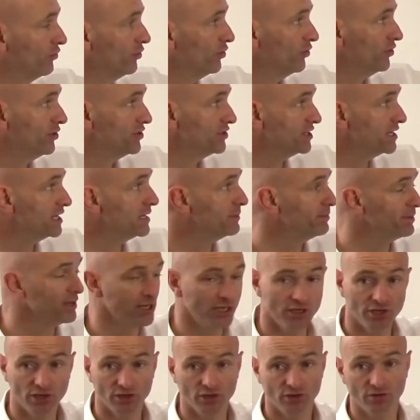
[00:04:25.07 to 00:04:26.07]
for the
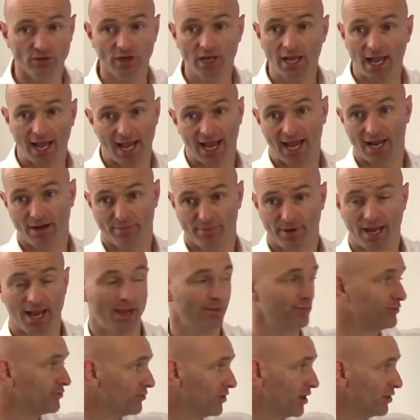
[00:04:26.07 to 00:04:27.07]
DPU and
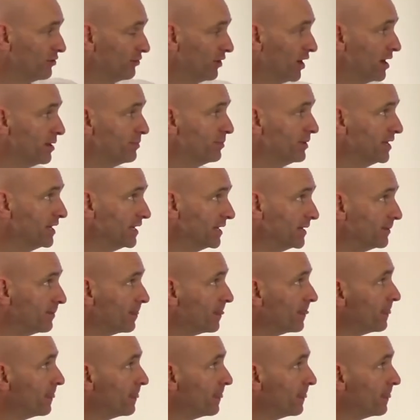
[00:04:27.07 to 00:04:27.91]
perhaps for other IP.